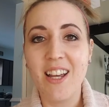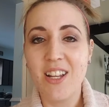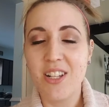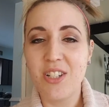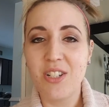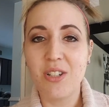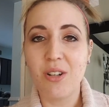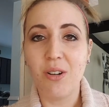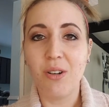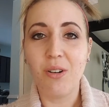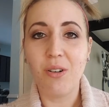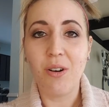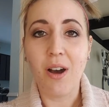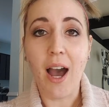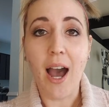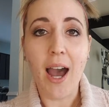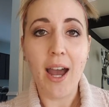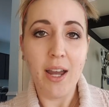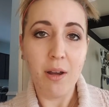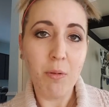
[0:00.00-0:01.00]
So
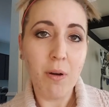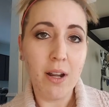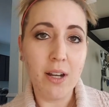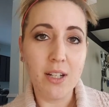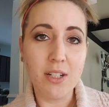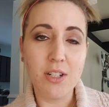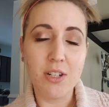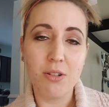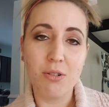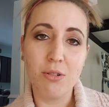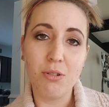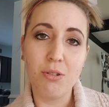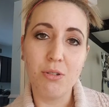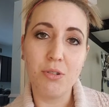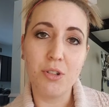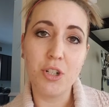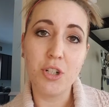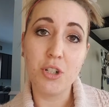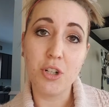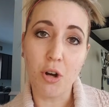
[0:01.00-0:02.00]
I wanted
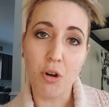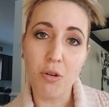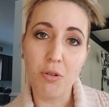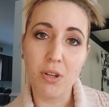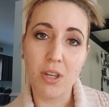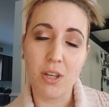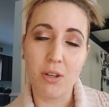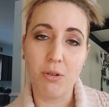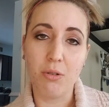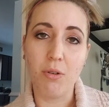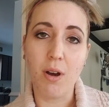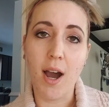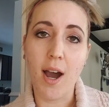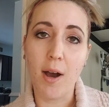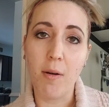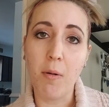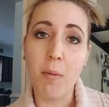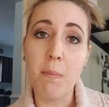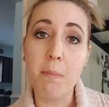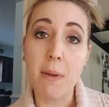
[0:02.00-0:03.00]
to show you
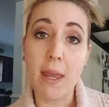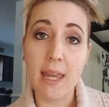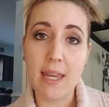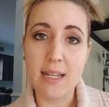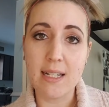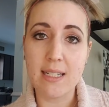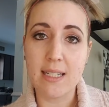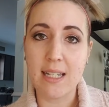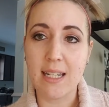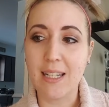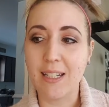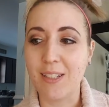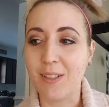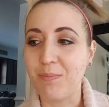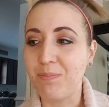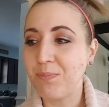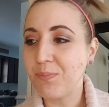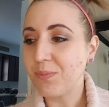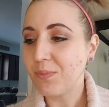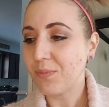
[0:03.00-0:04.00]
how
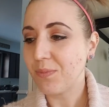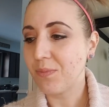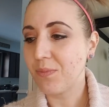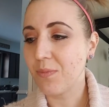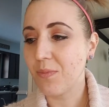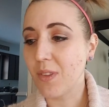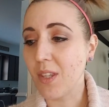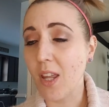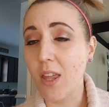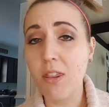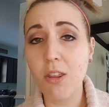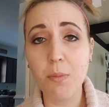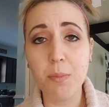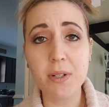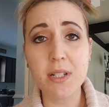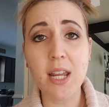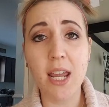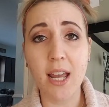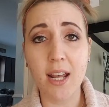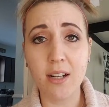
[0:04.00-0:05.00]
amazing the
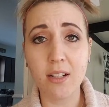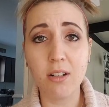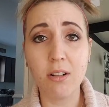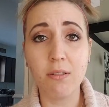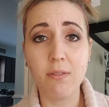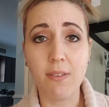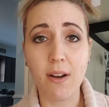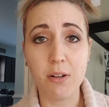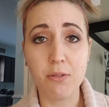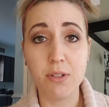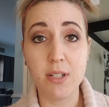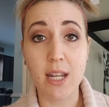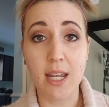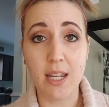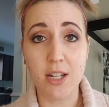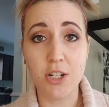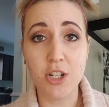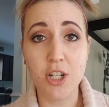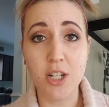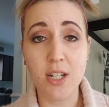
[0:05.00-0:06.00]
botanical
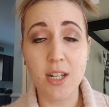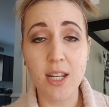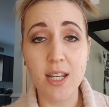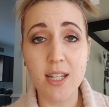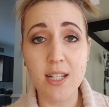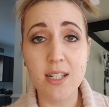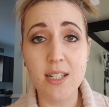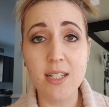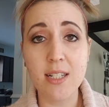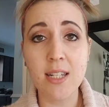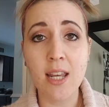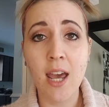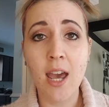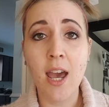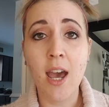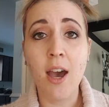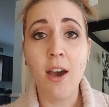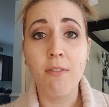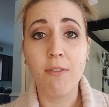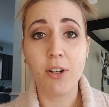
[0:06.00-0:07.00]
foundation is
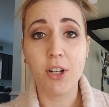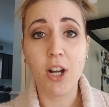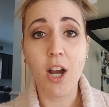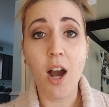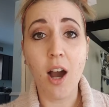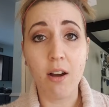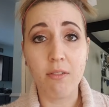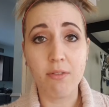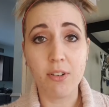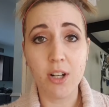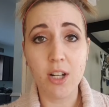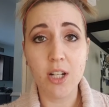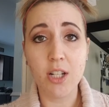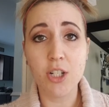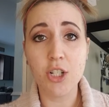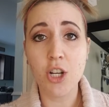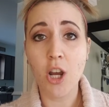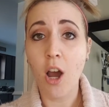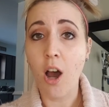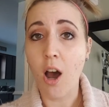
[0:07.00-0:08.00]
for
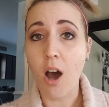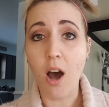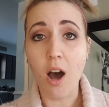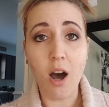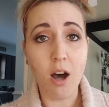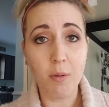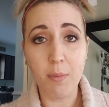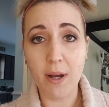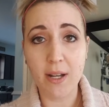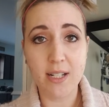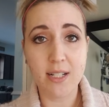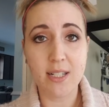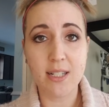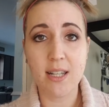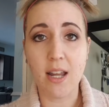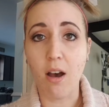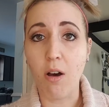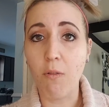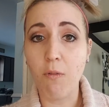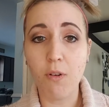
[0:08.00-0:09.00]
coverage all by
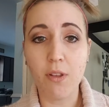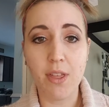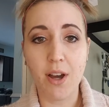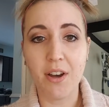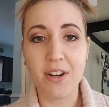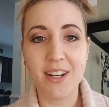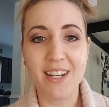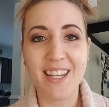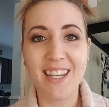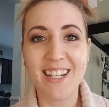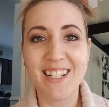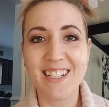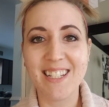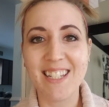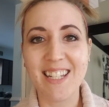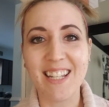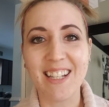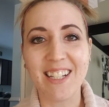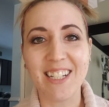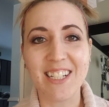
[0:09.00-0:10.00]
itself without any
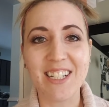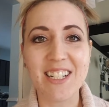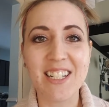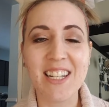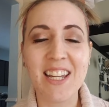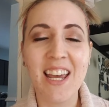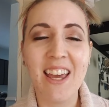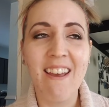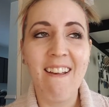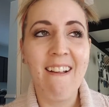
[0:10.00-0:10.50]
concealers.